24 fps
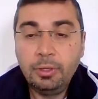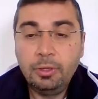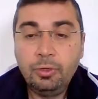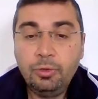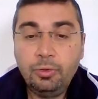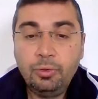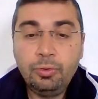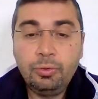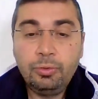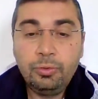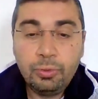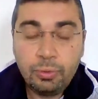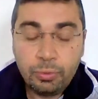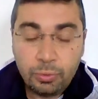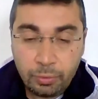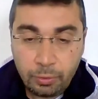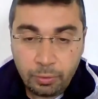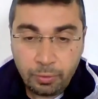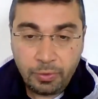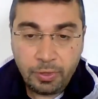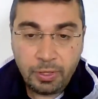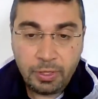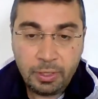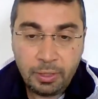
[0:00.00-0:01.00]
You do
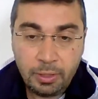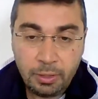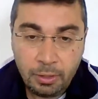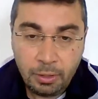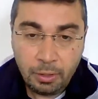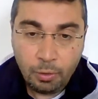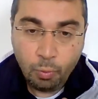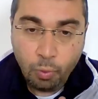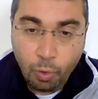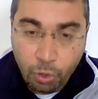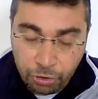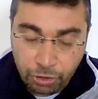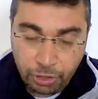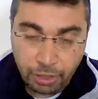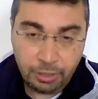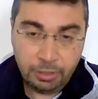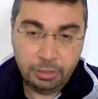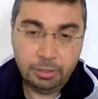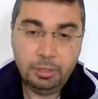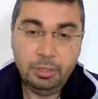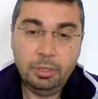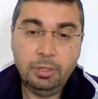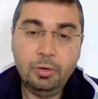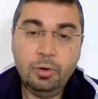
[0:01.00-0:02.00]
the washing,
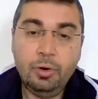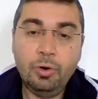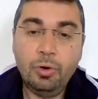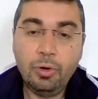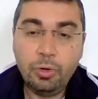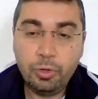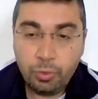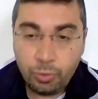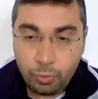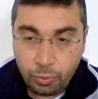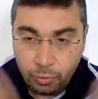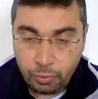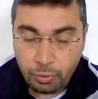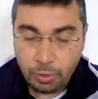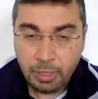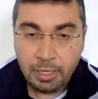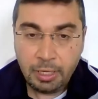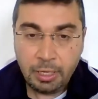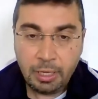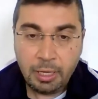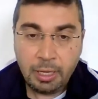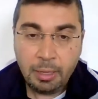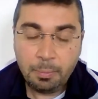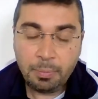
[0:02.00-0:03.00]
or you
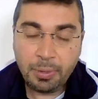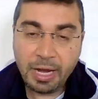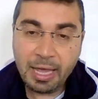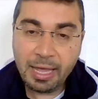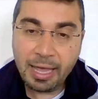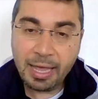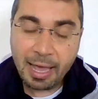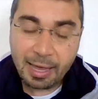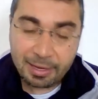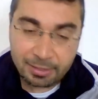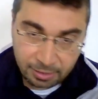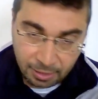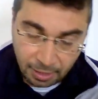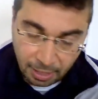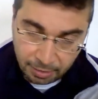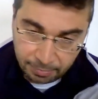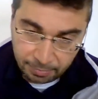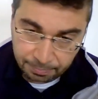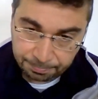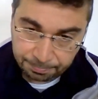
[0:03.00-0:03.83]
pray extra.